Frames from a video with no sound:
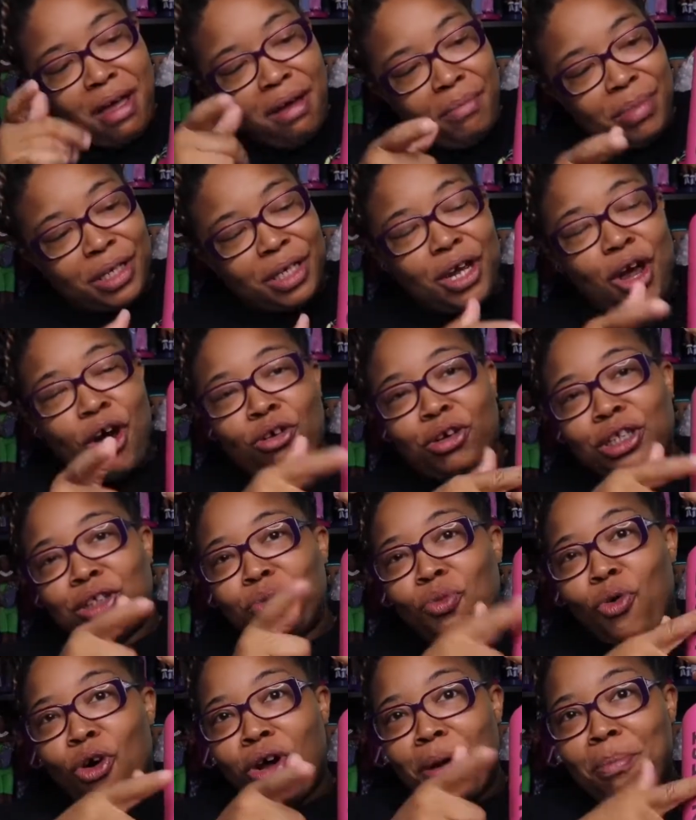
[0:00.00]
but the
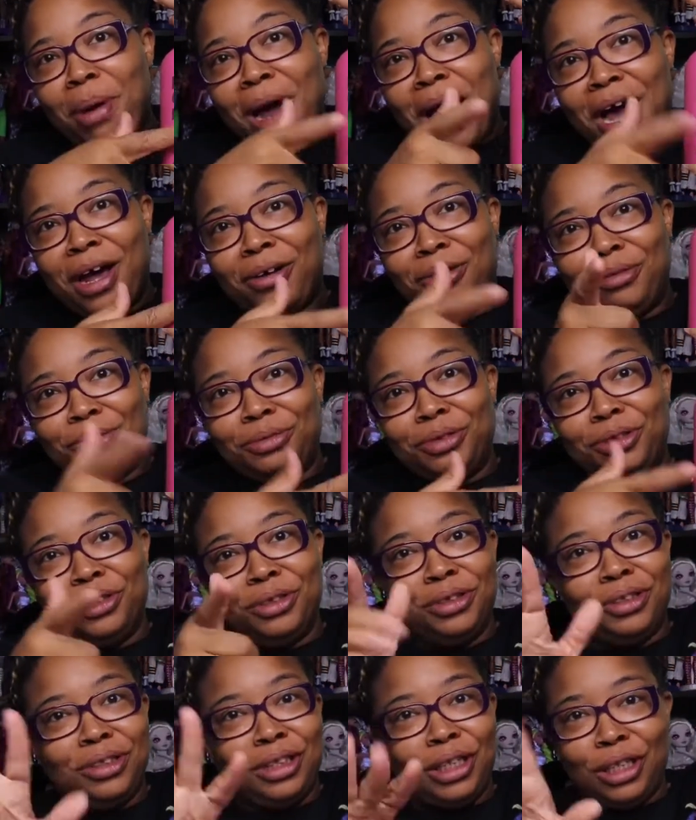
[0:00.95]
coldest water bottle,
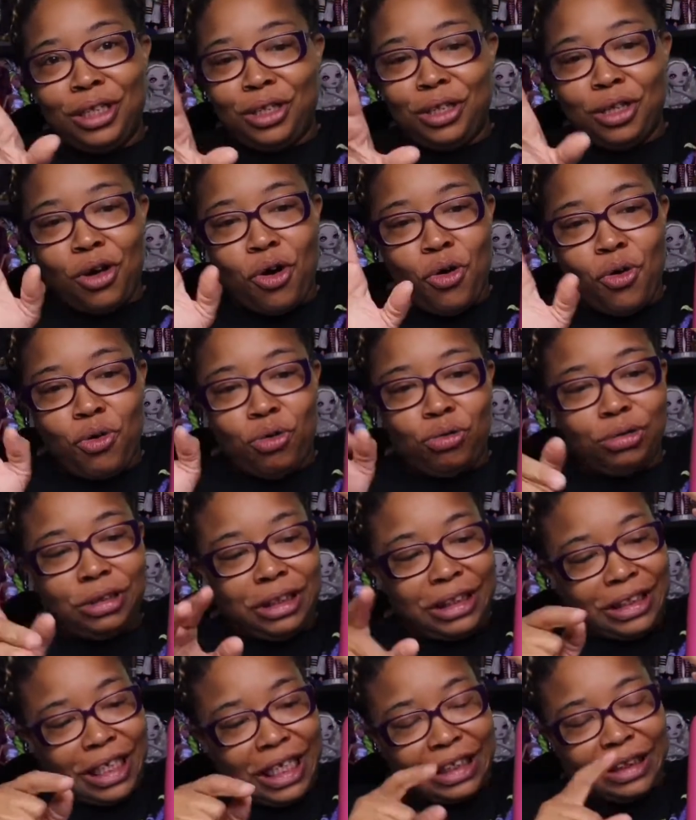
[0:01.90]
no,
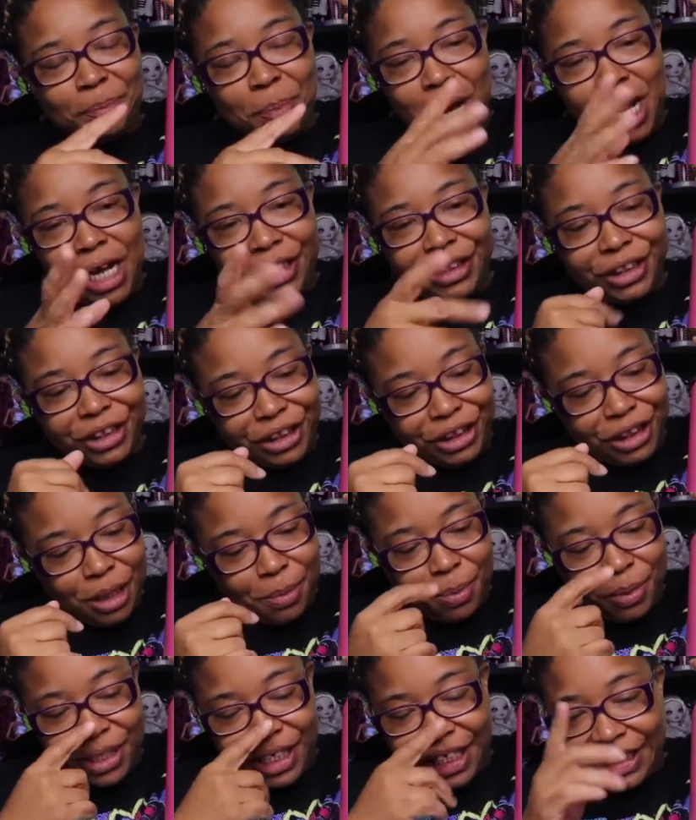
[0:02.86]
this ain't
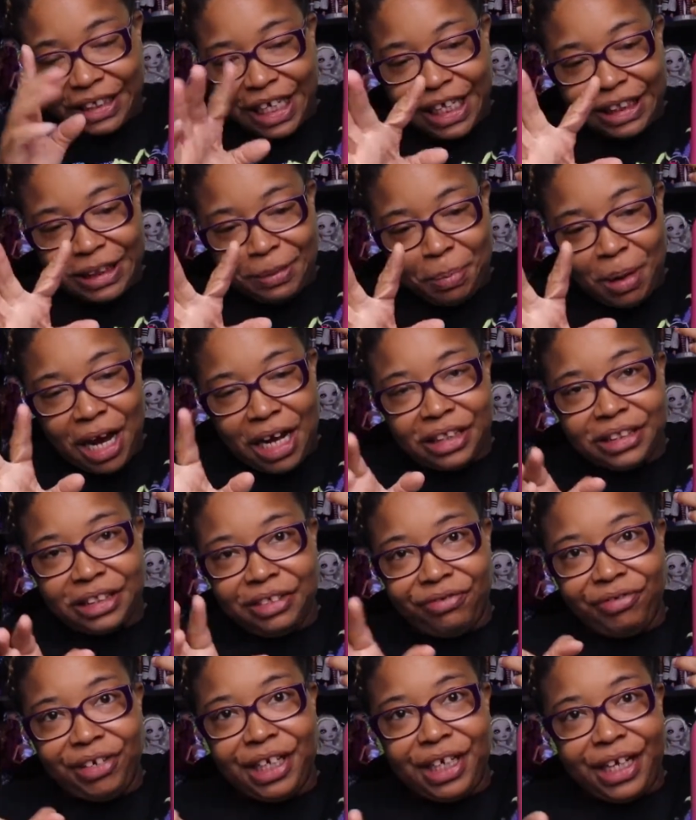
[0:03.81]
sponsorship, or this ain't
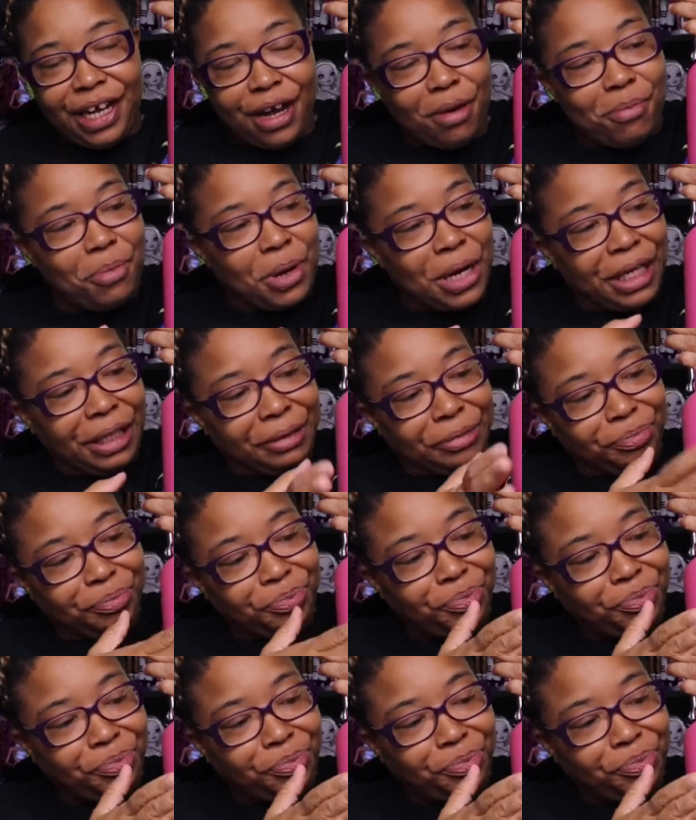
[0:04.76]
sponsored video, but